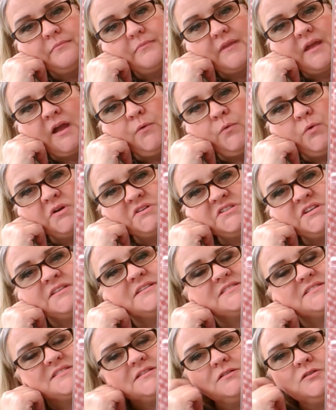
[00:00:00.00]
I worked on
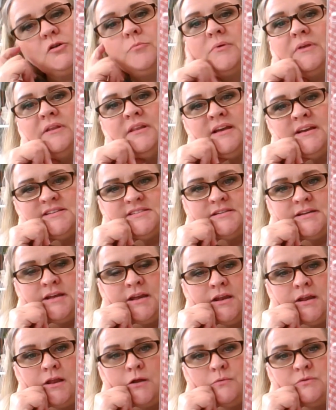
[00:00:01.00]
this a little bit last
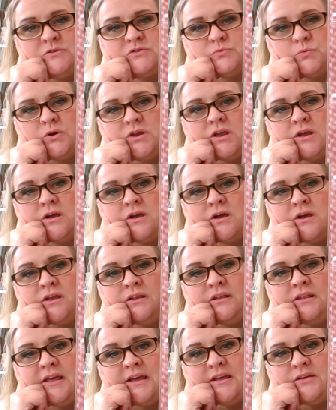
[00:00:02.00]
night, and I was working
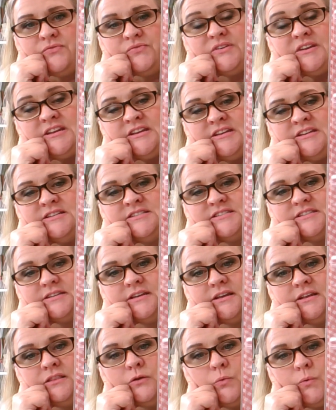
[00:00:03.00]
on Life Needs
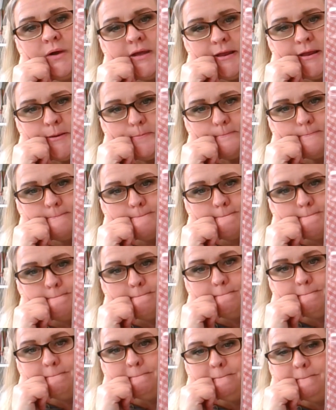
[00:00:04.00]
in the white.
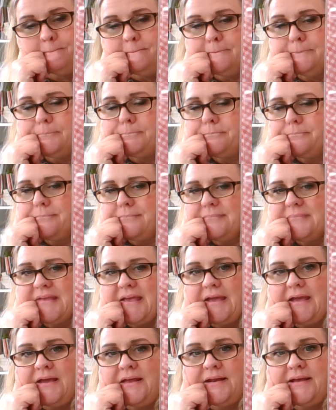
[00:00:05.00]

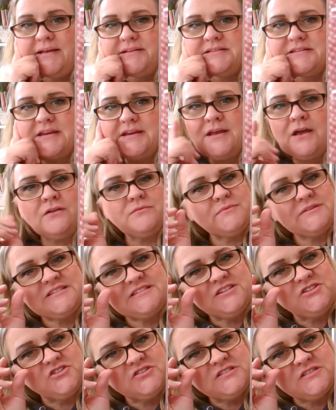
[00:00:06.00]
And I had to take out my
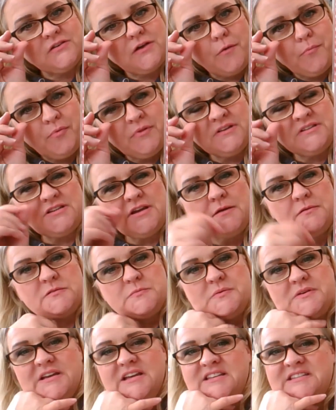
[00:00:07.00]
stitches a couple of times
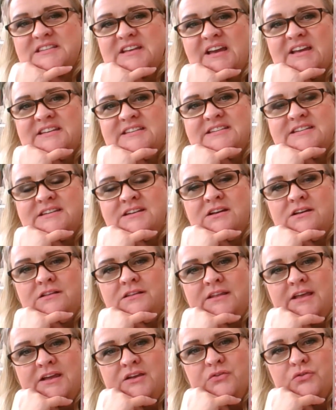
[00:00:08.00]
because I did not
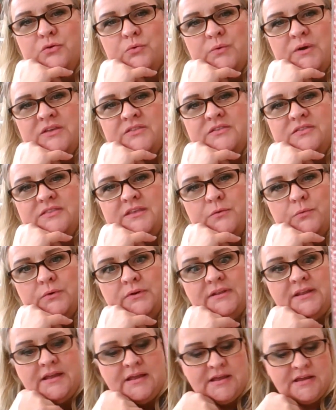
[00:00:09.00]
like the way that they were
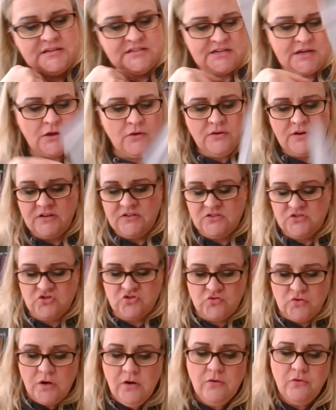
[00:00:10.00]
laying down. I
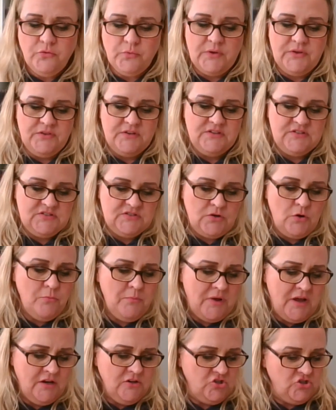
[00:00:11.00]
struggled with it so
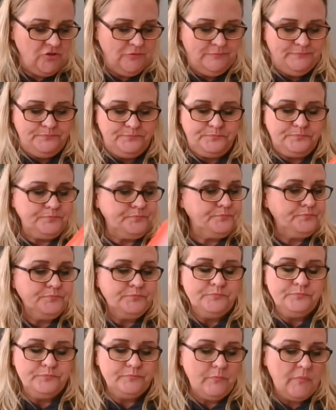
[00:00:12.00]
much.
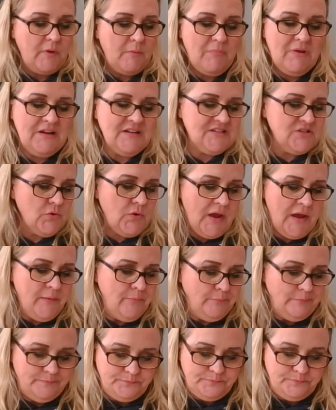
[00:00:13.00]
But it's okay.